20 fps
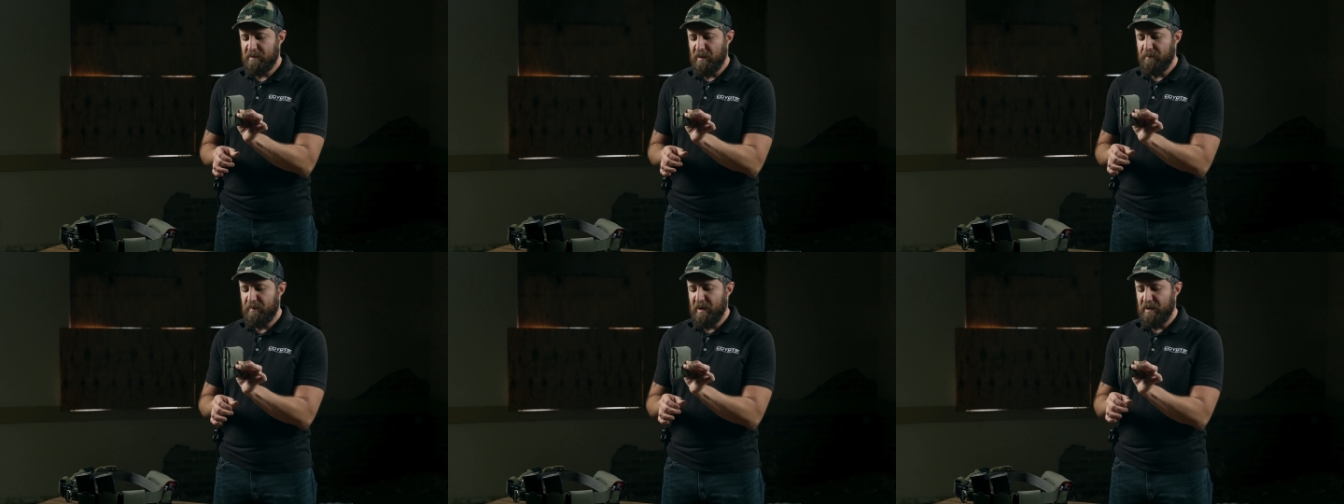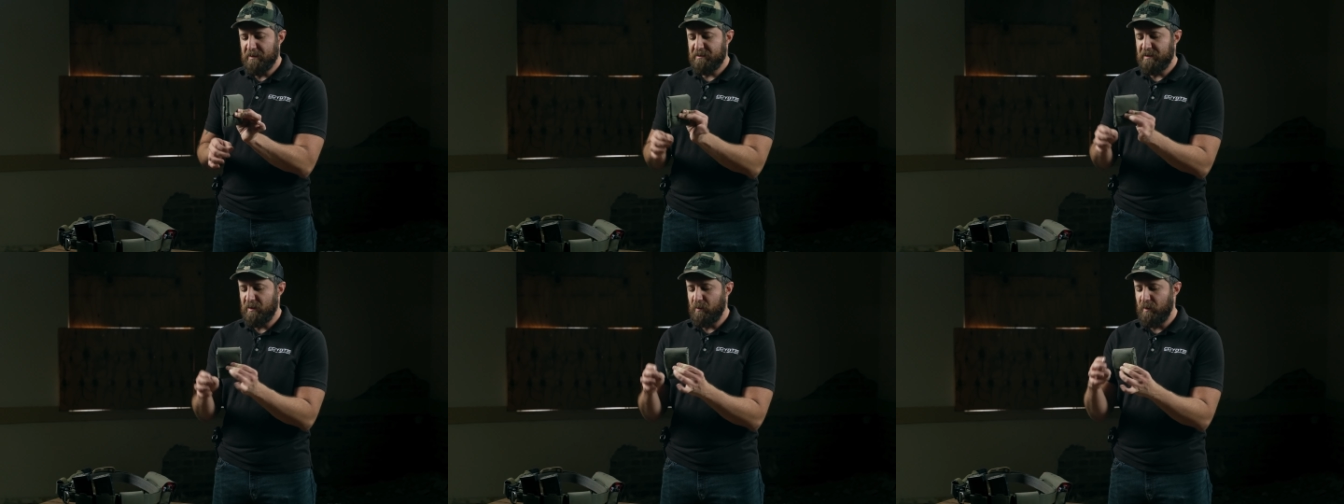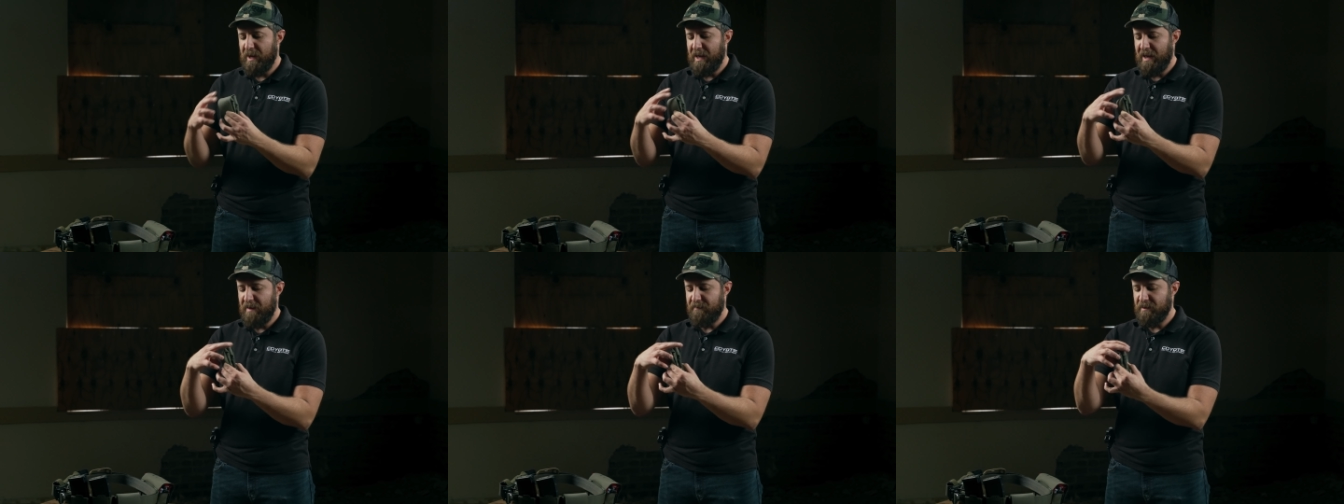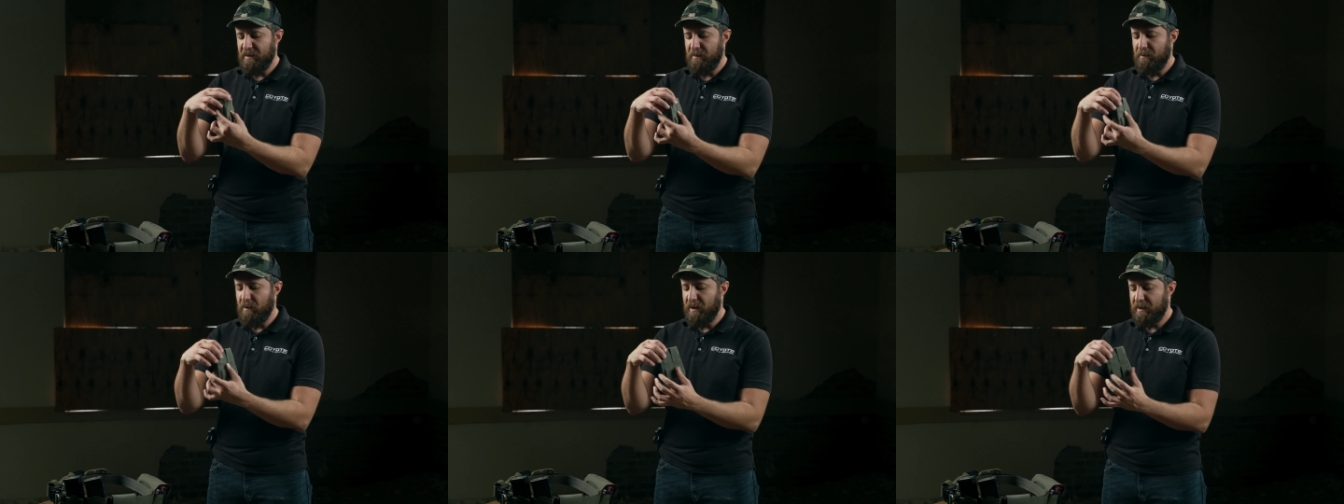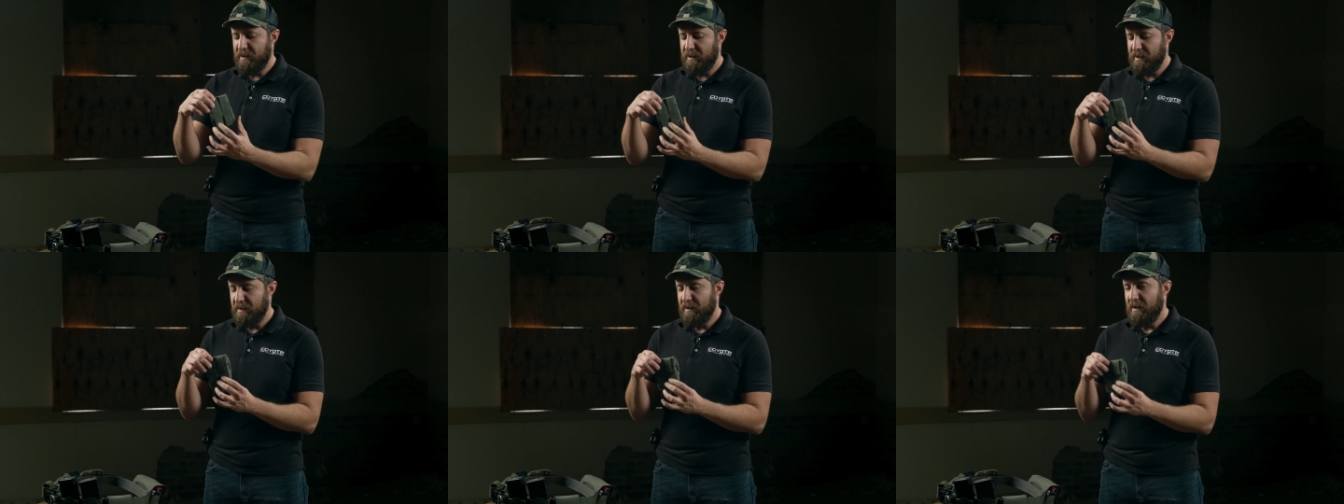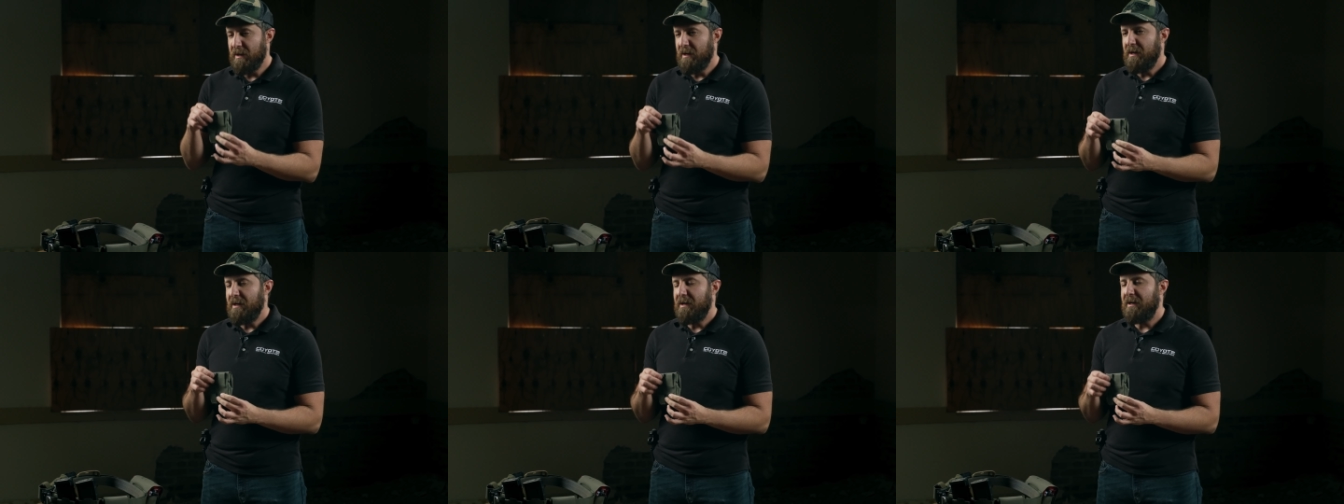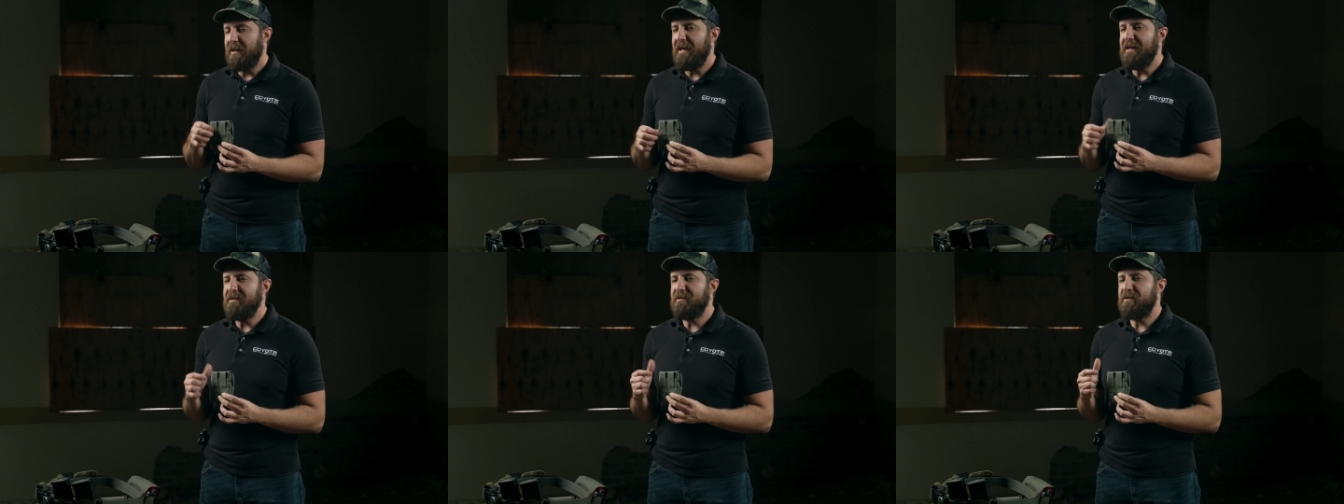dump pouch that we have on the market,
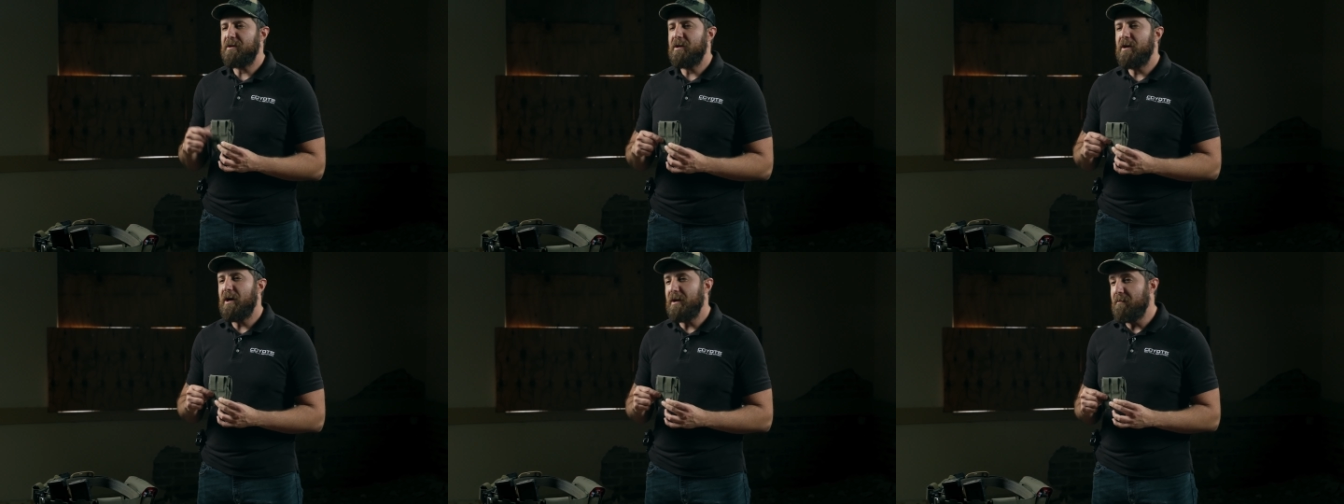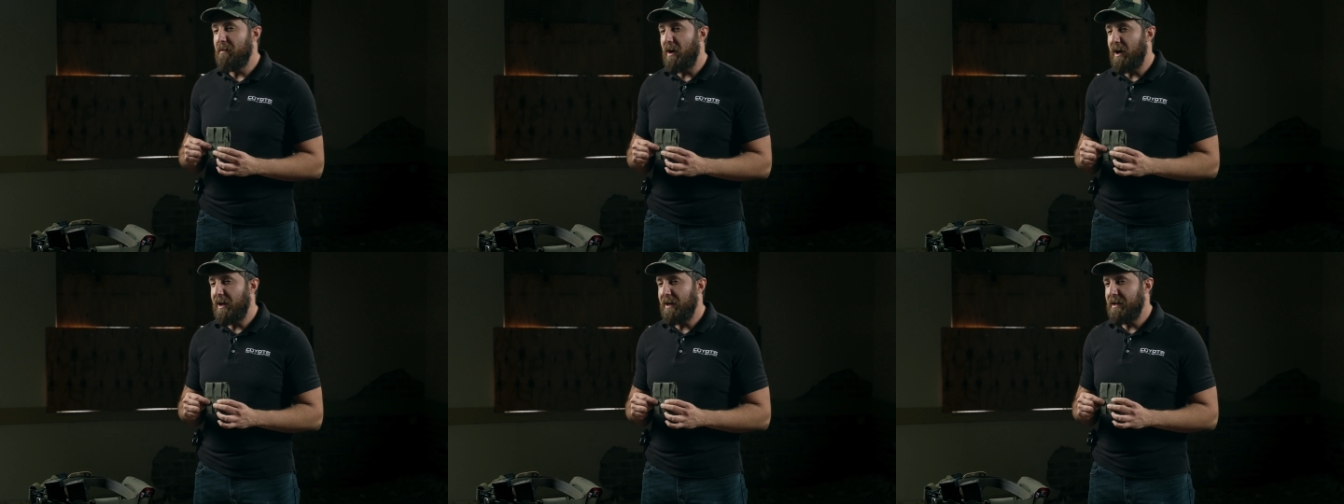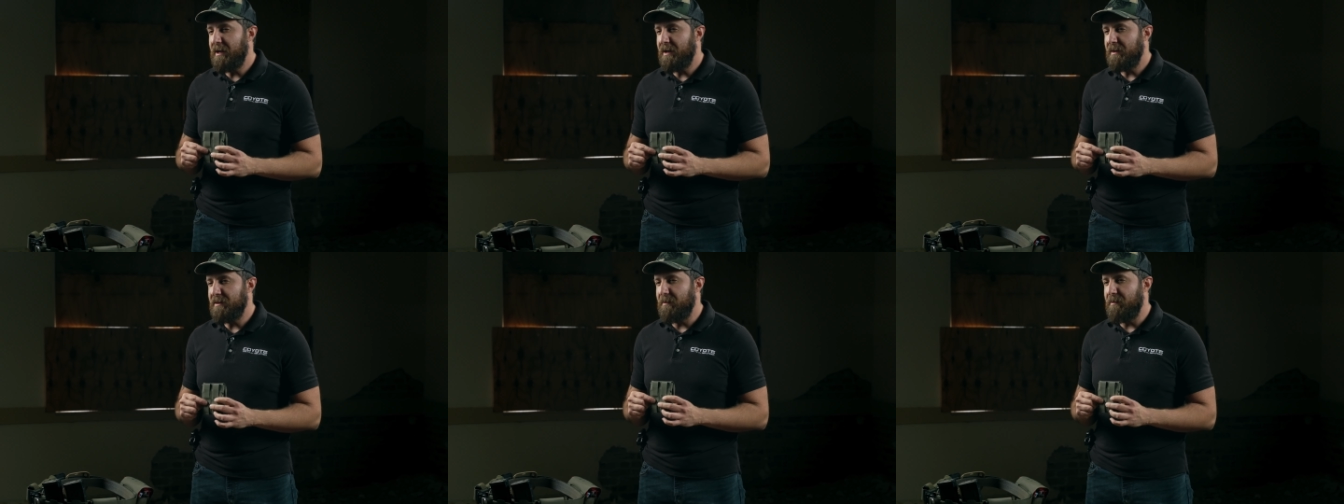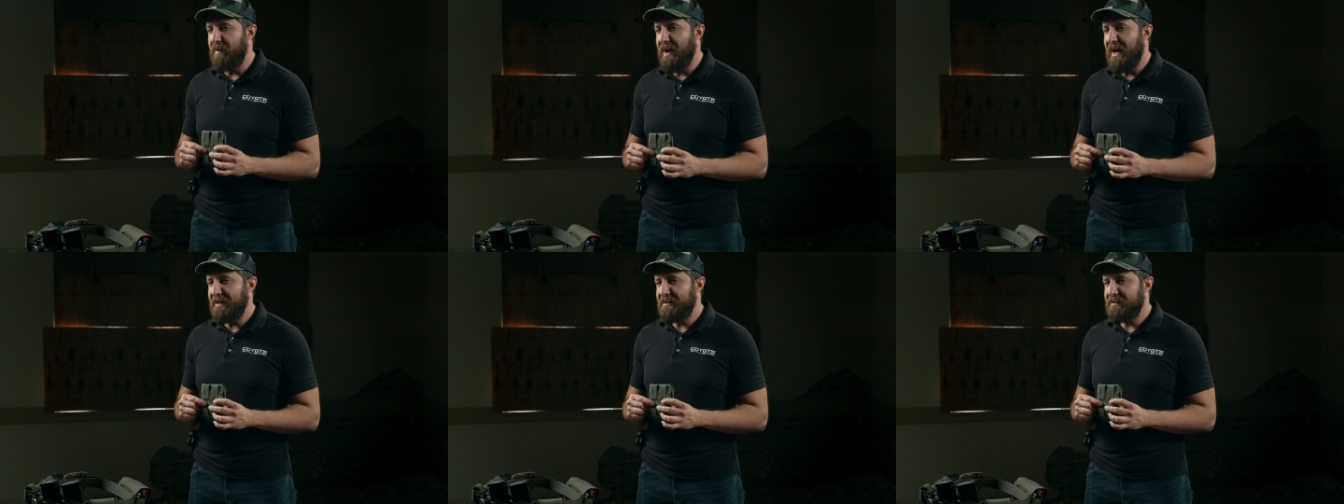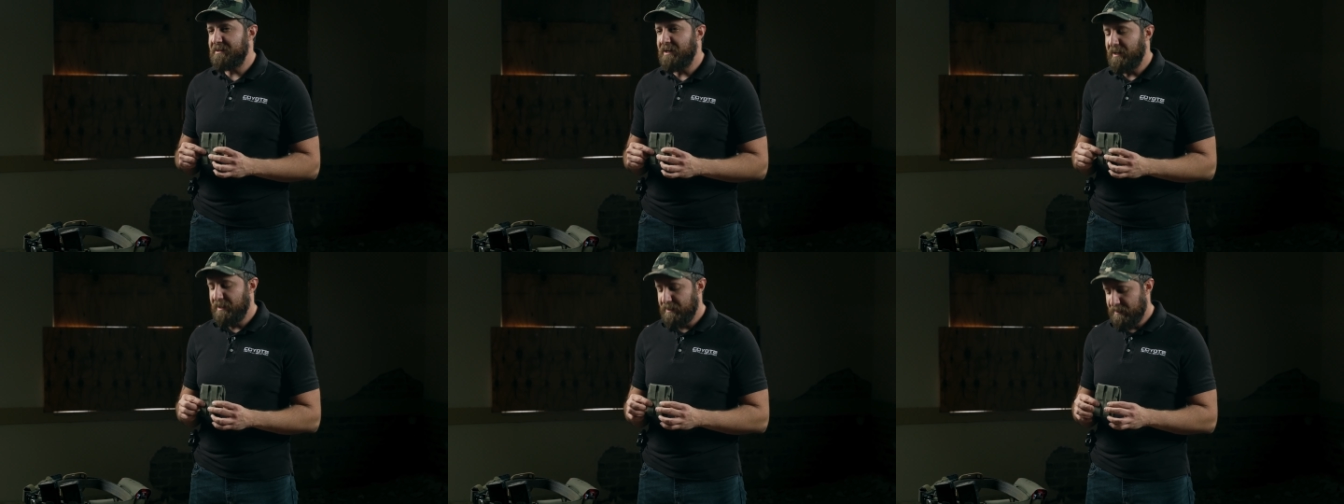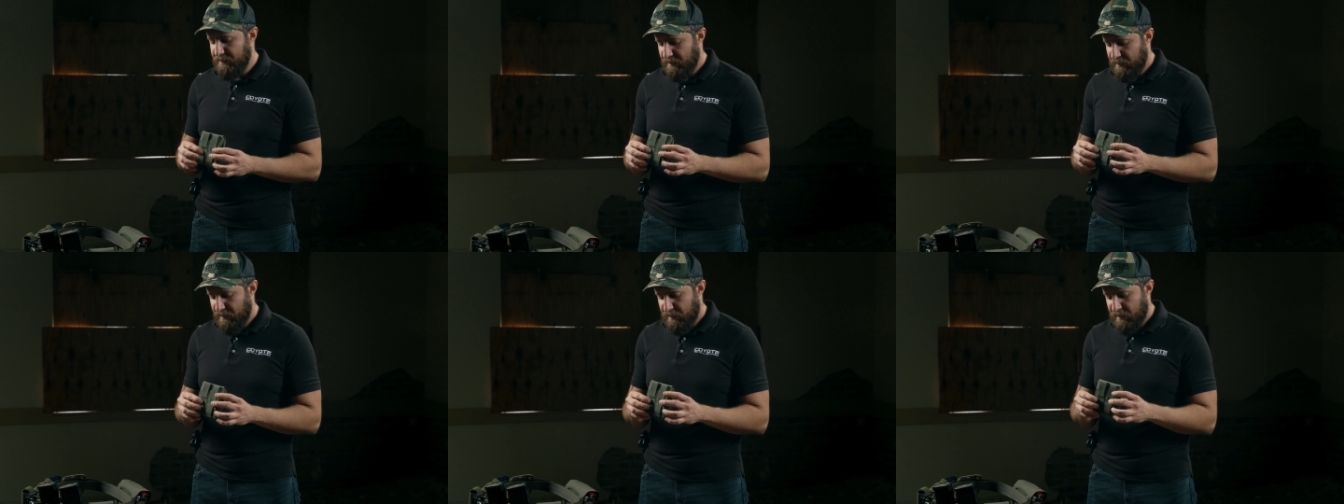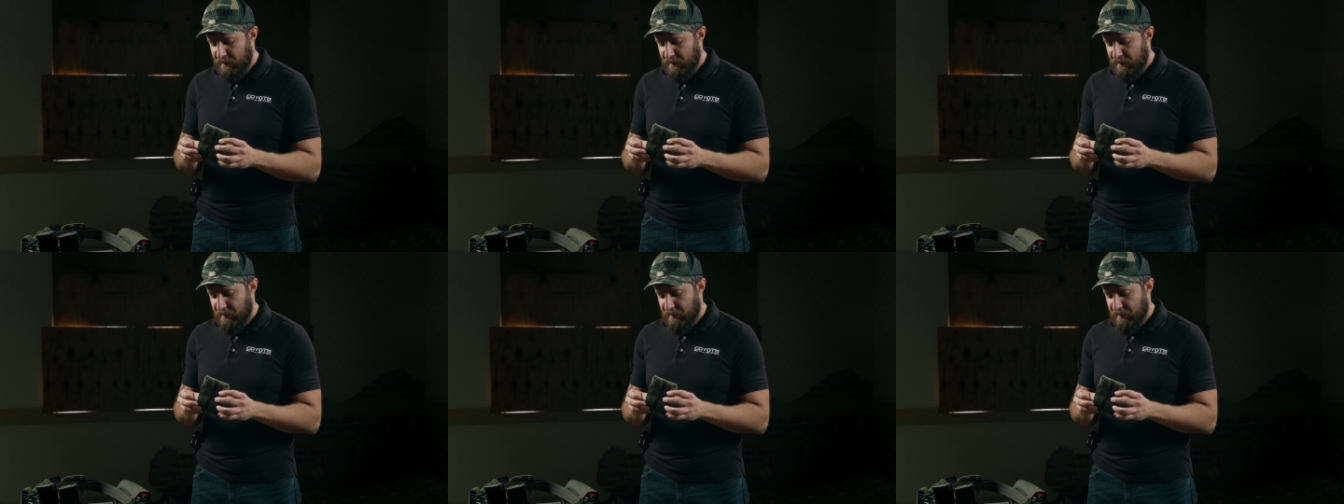laser cut MOLLE on the backside,